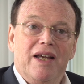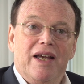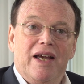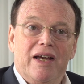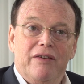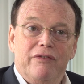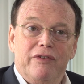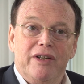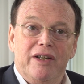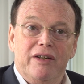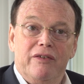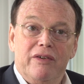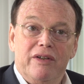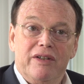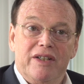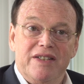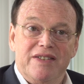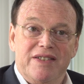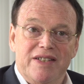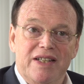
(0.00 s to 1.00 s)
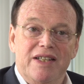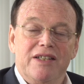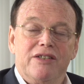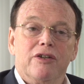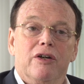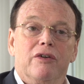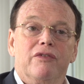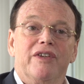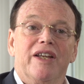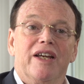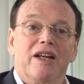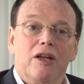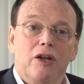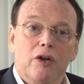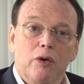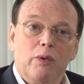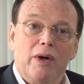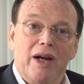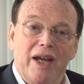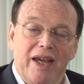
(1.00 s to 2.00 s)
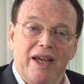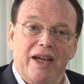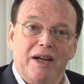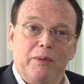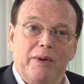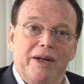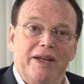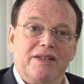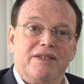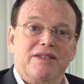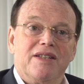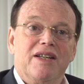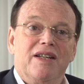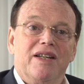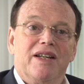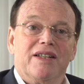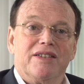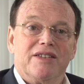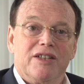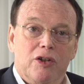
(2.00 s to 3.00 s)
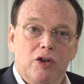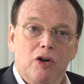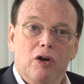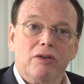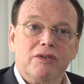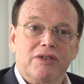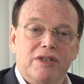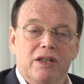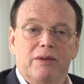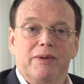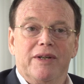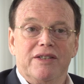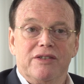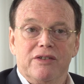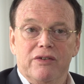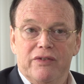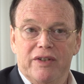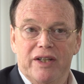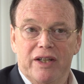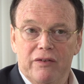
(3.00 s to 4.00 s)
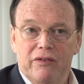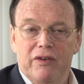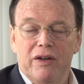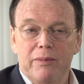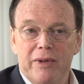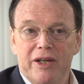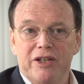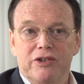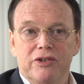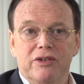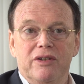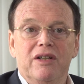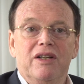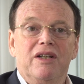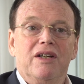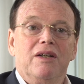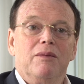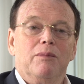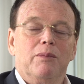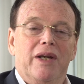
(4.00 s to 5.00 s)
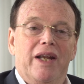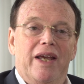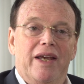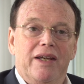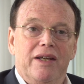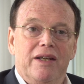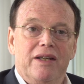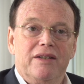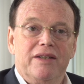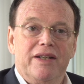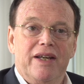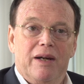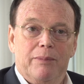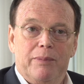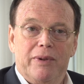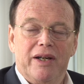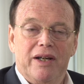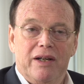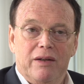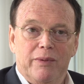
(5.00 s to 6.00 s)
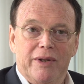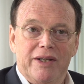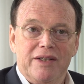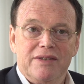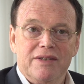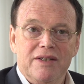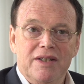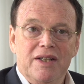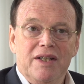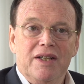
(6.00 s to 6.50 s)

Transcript: have a disease of their lower airways as a consequence of the inflammation playing in the upper airways.